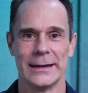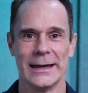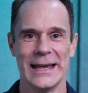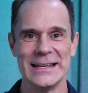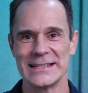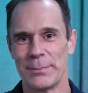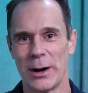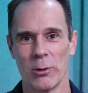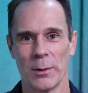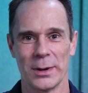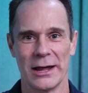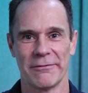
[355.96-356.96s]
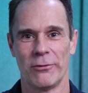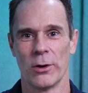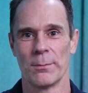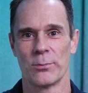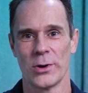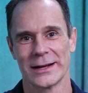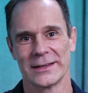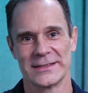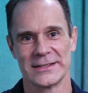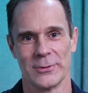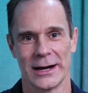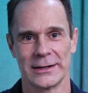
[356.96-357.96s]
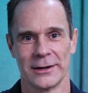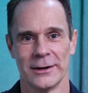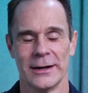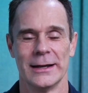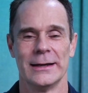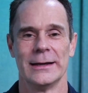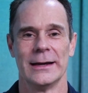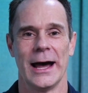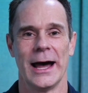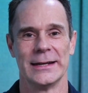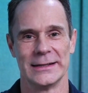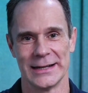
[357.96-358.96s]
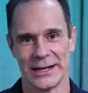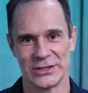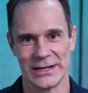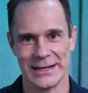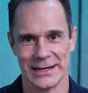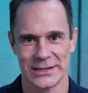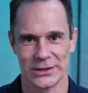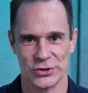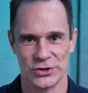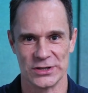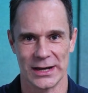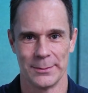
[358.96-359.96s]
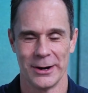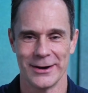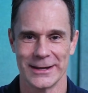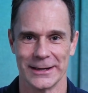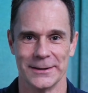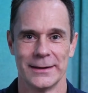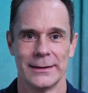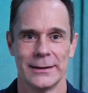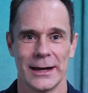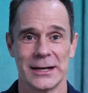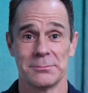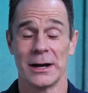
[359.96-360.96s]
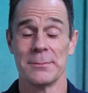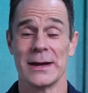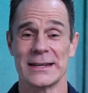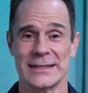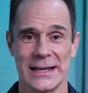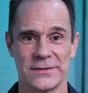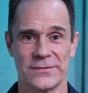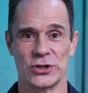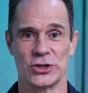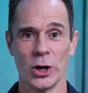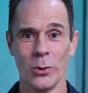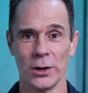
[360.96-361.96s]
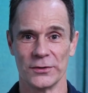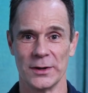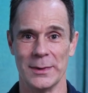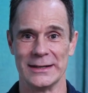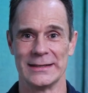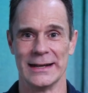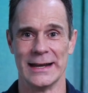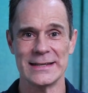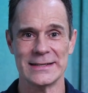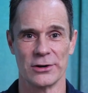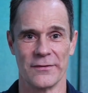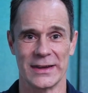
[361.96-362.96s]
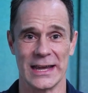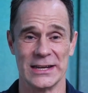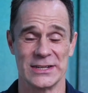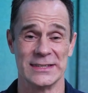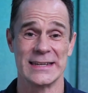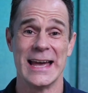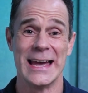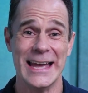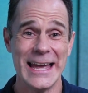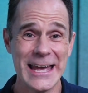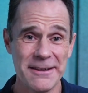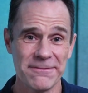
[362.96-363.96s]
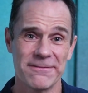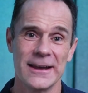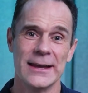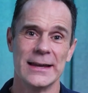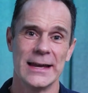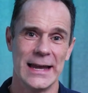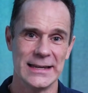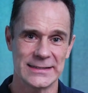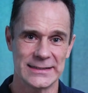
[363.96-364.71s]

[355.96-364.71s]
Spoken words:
He's the Power Platform Practice Director at Hitachi Solutions America. And it might make sense for Joel to maintain his certifications if his